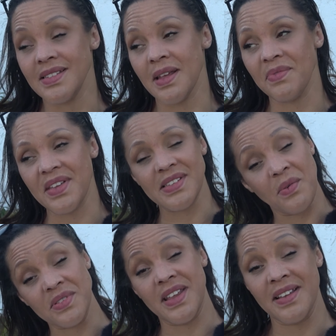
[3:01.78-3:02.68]
Some things
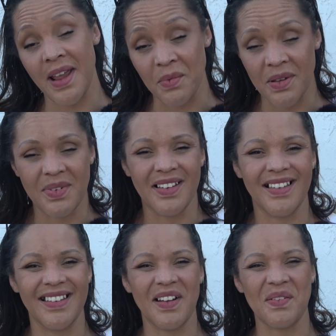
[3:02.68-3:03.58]
I won't say on camera,
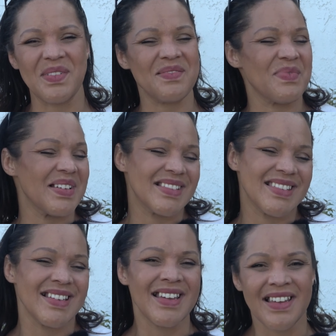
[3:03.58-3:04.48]
you know what I mean?
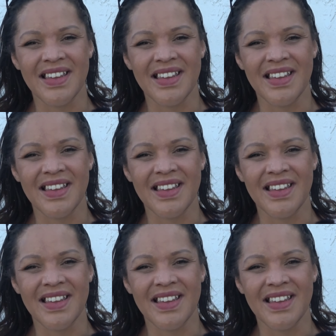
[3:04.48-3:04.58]
But